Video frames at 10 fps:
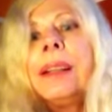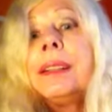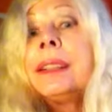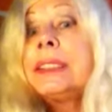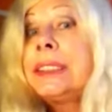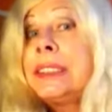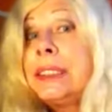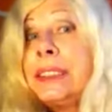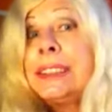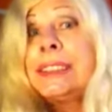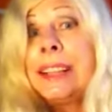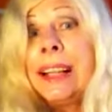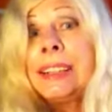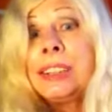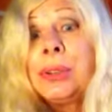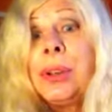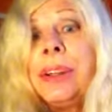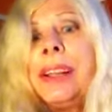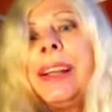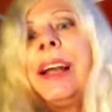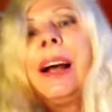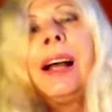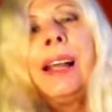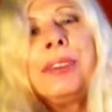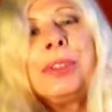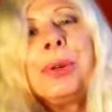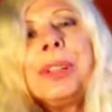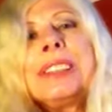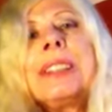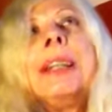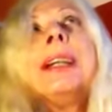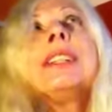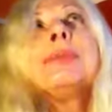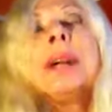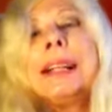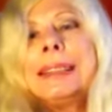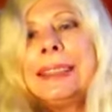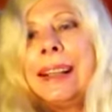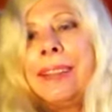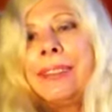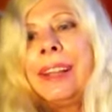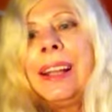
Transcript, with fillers: Listening to this sad story, I of course kicked myself.